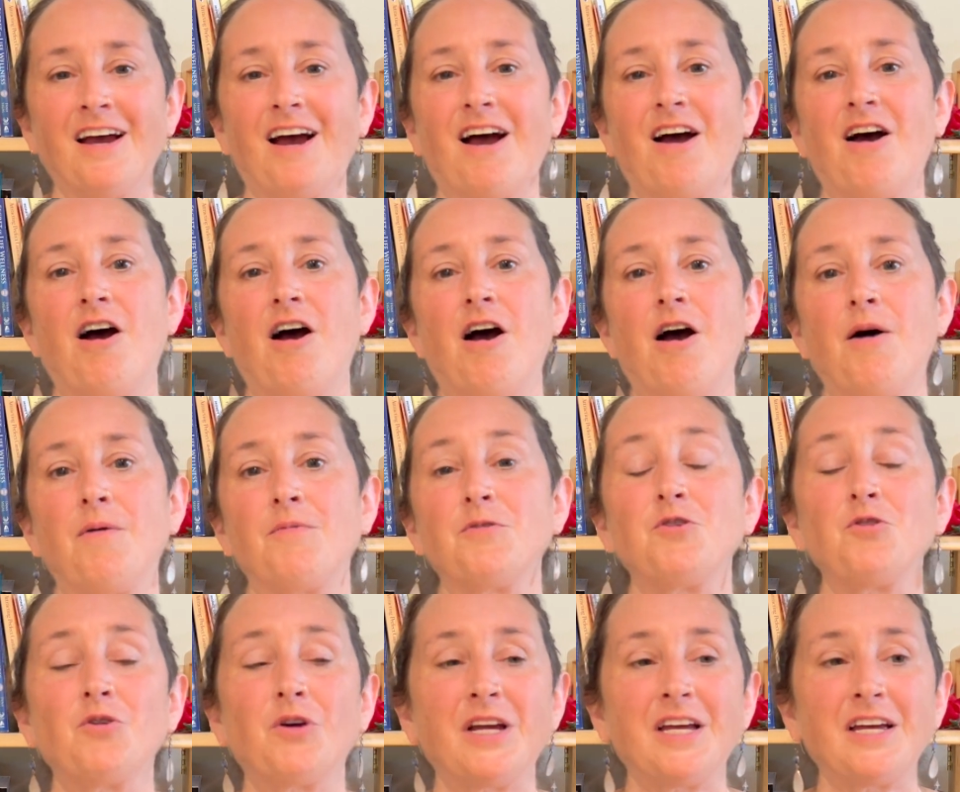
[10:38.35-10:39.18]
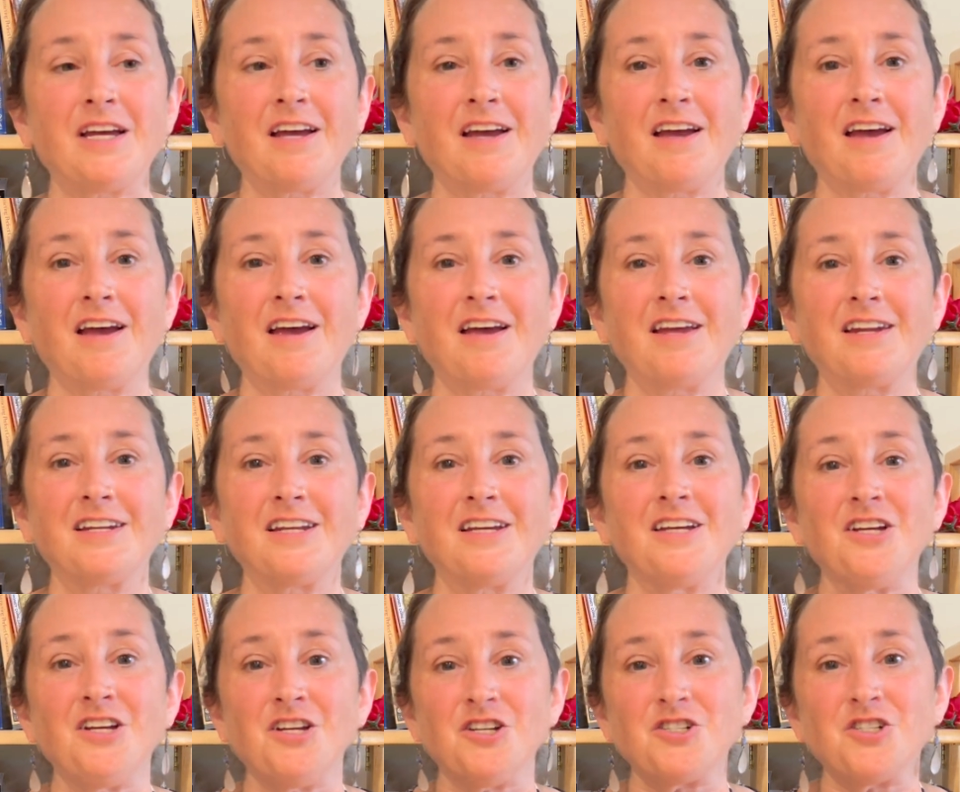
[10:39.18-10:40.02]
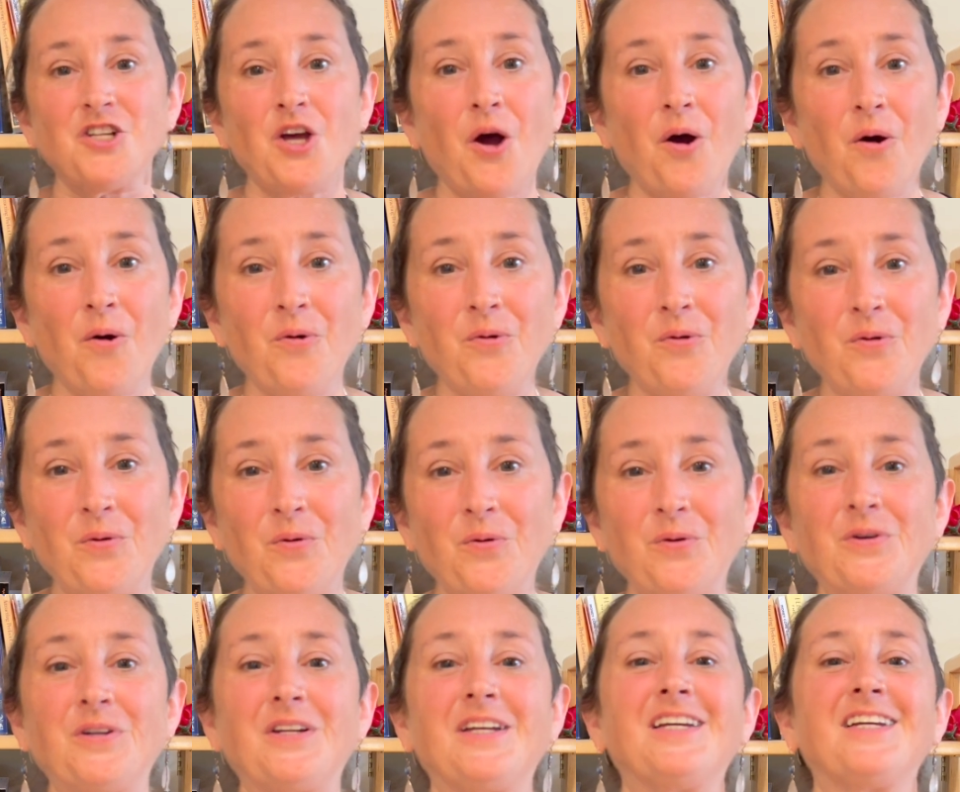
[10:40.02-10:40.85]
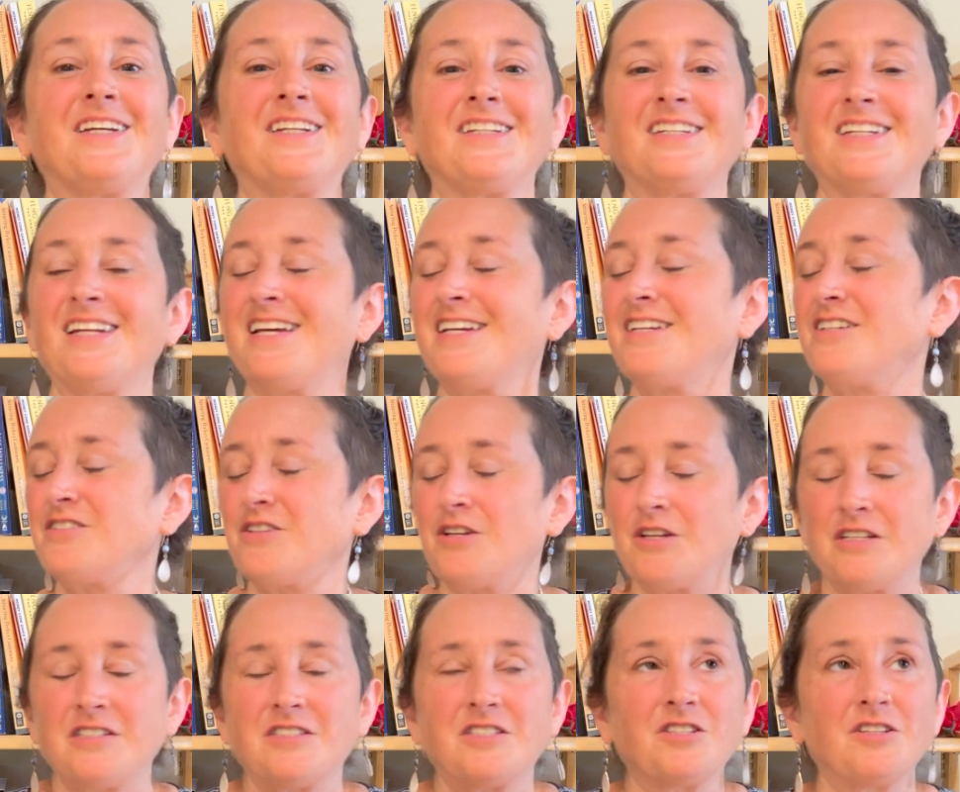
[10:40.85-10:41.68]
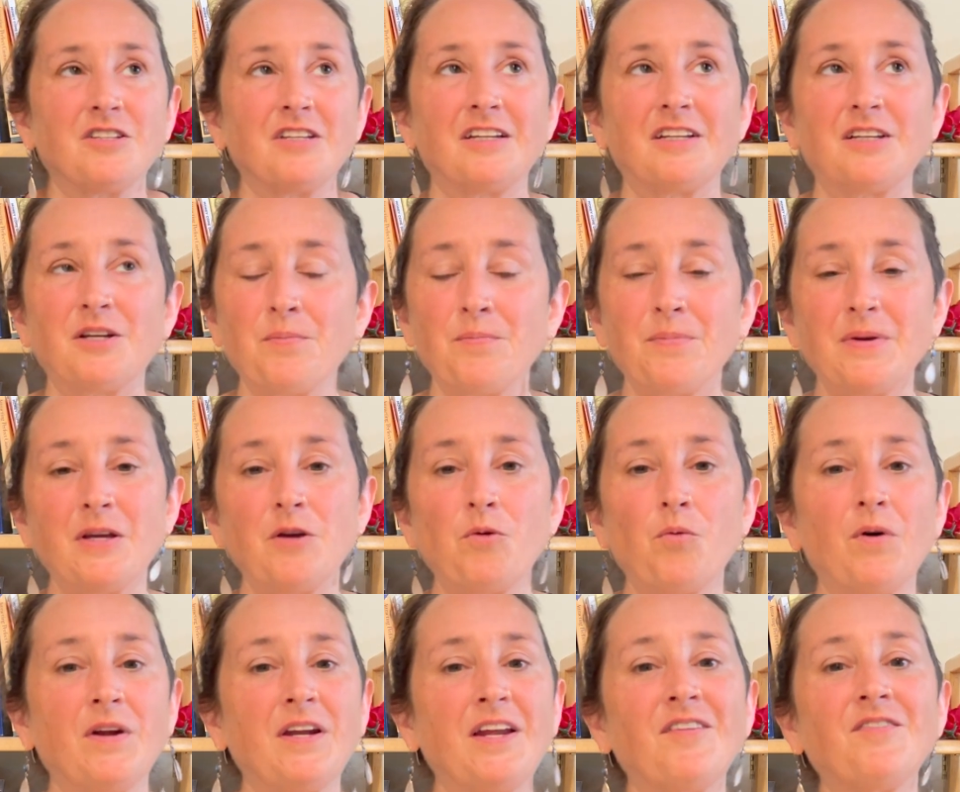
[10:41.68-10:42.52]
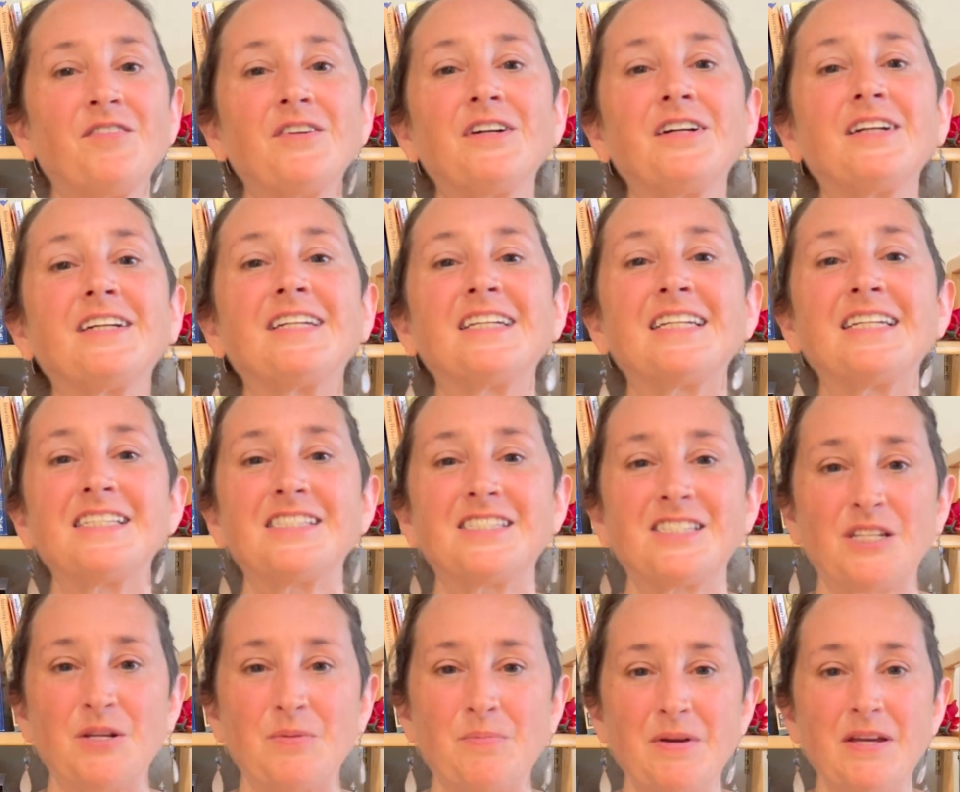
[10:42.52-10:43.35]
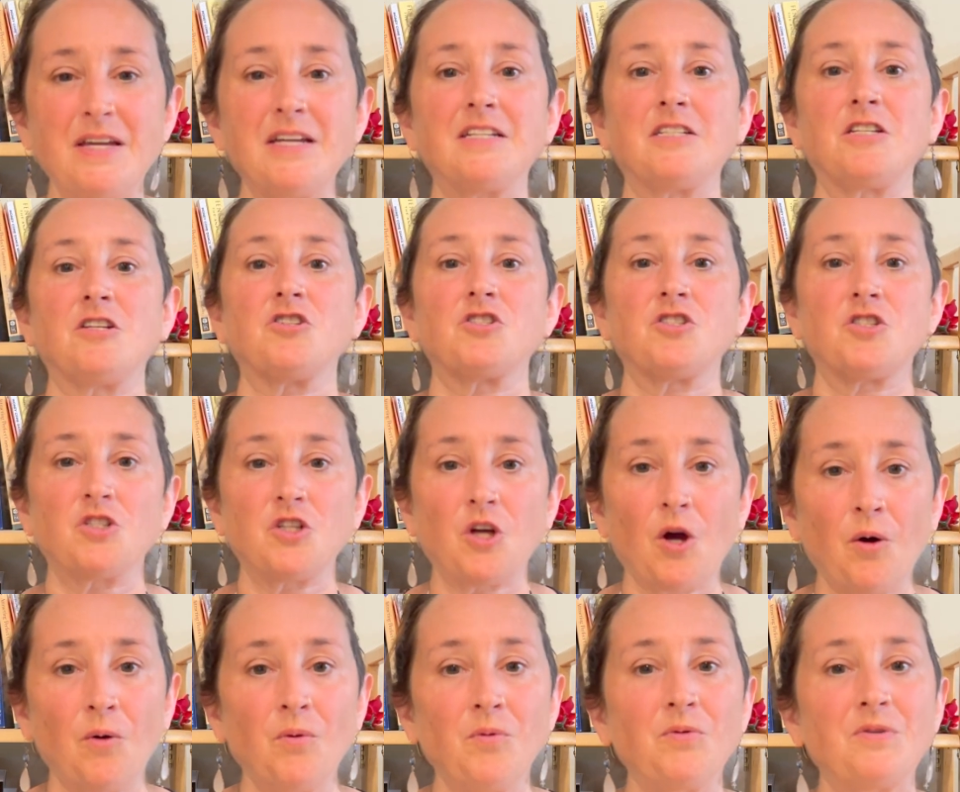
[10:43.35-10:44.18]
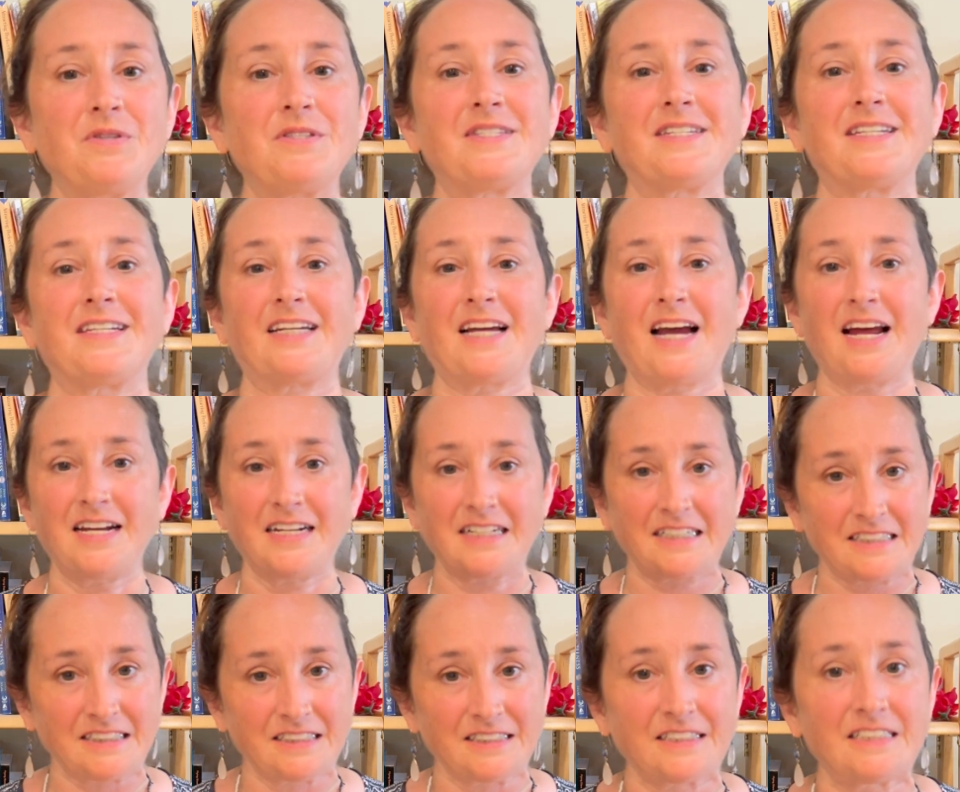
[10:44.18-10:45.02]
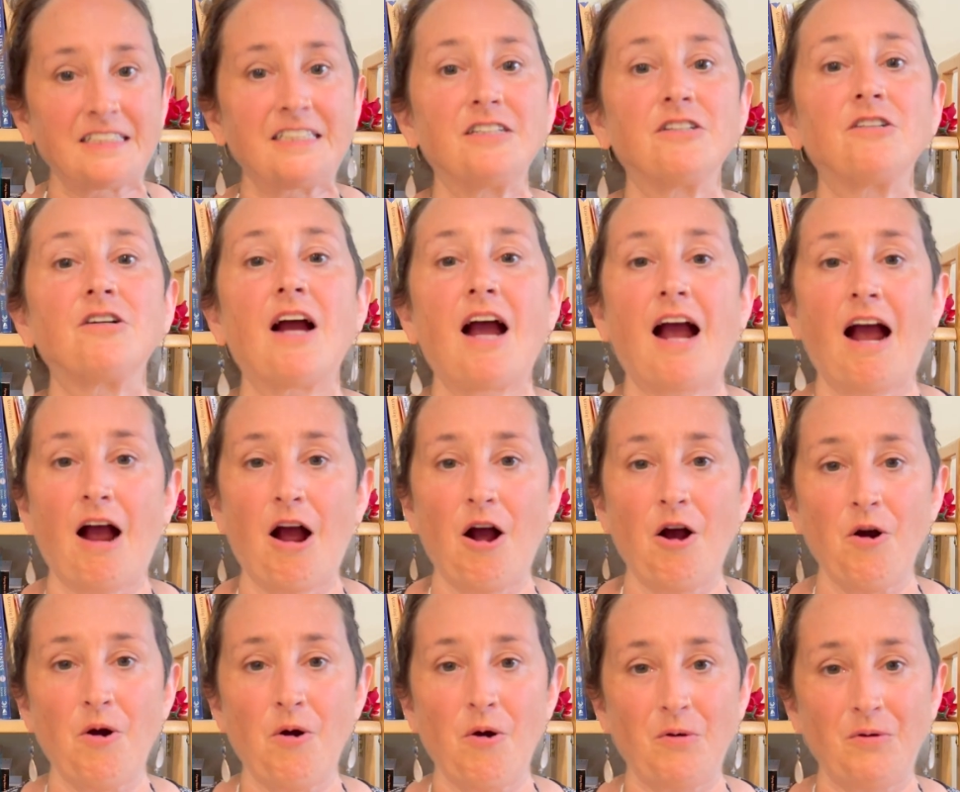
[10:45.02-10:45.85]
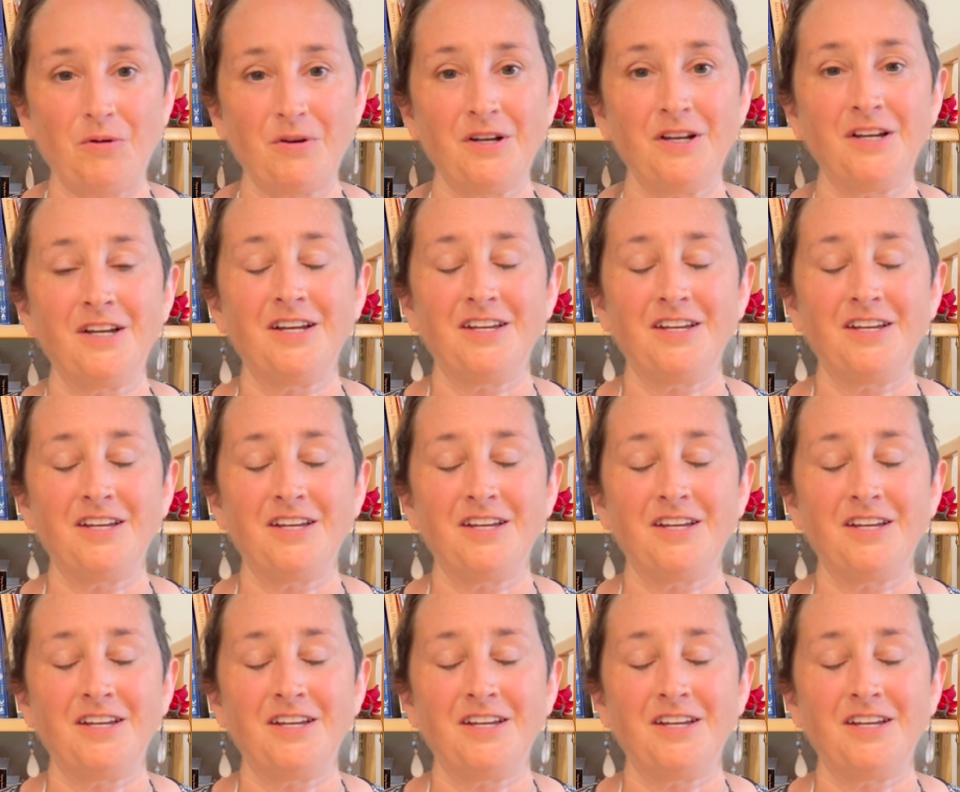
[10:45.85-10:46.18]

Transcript: You can tone, and it can be whatever it needs to be, just tones to kind of clear out